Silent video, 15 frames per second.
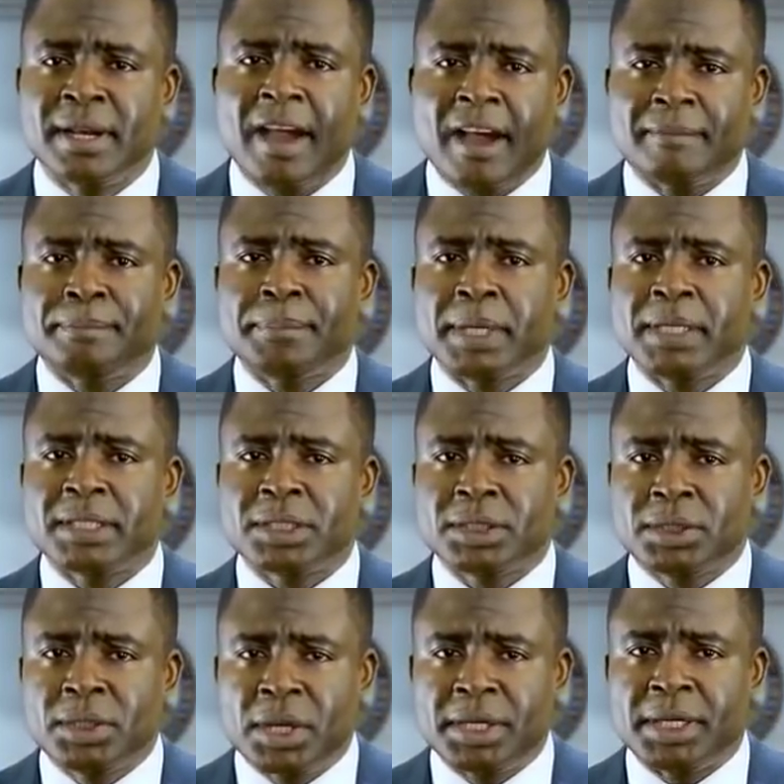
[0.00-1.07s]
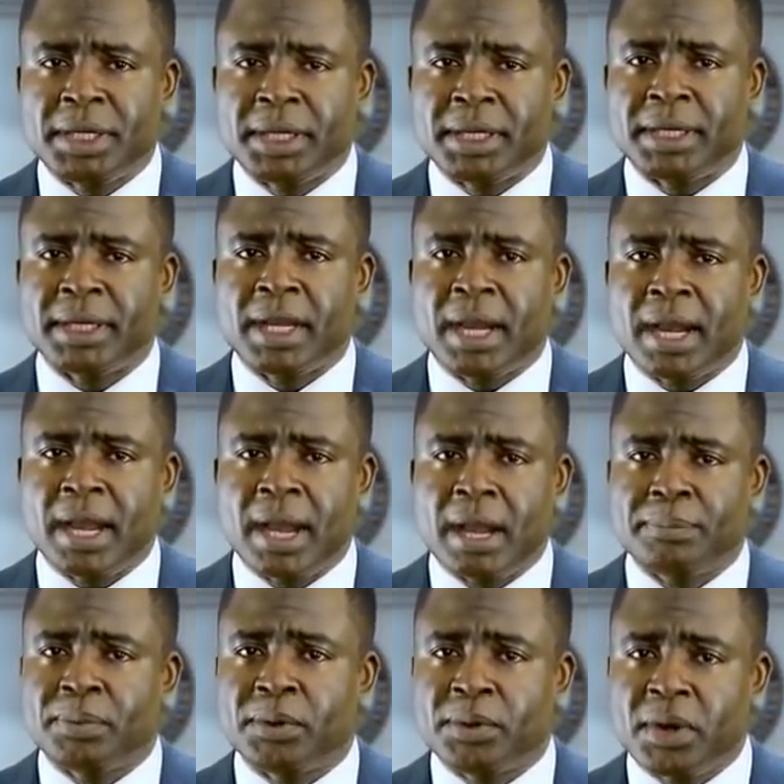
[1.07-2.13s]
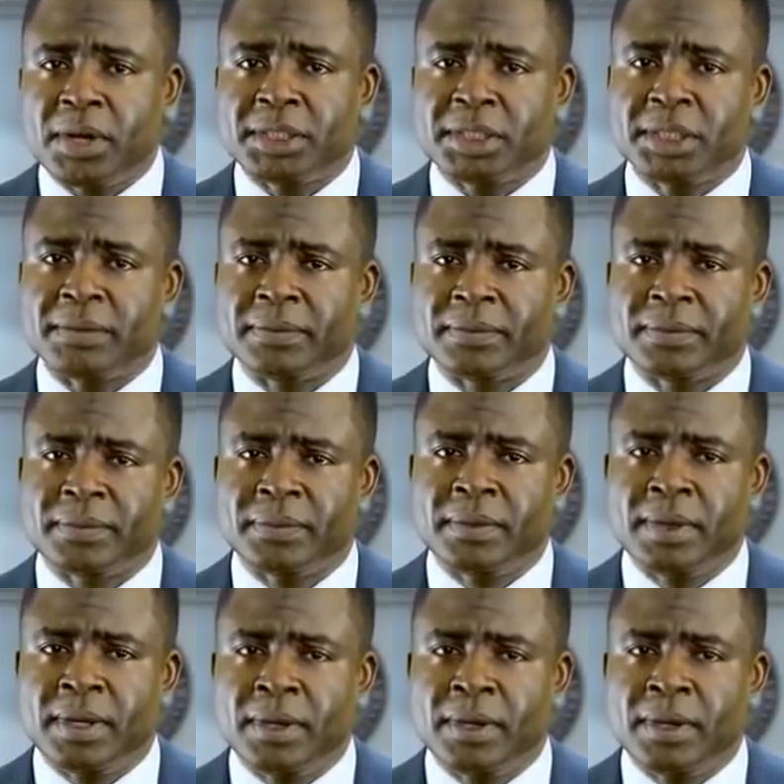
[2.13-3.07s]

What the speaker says: have been steady and productive